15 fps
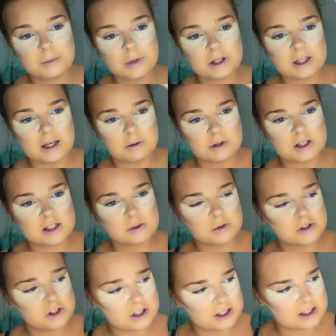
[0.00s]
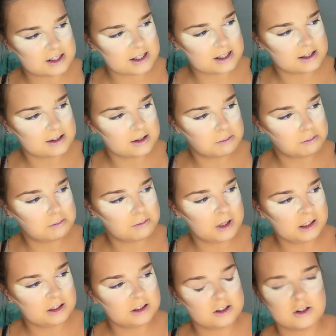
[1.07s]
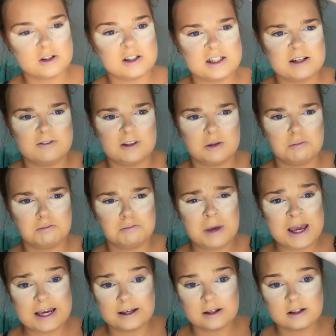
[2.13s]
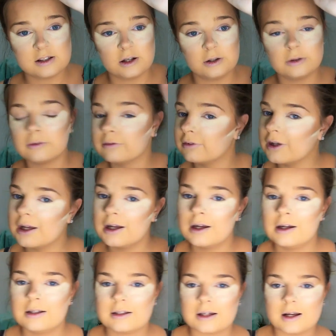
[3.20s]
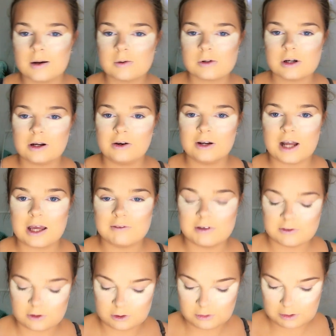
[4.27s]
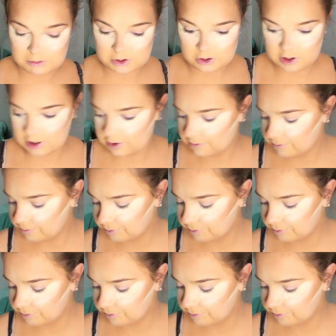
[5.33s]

But yeah, when you swatch it, you can see the undertones are definitely pink. So, don't know where I got navy from, I'm sorry.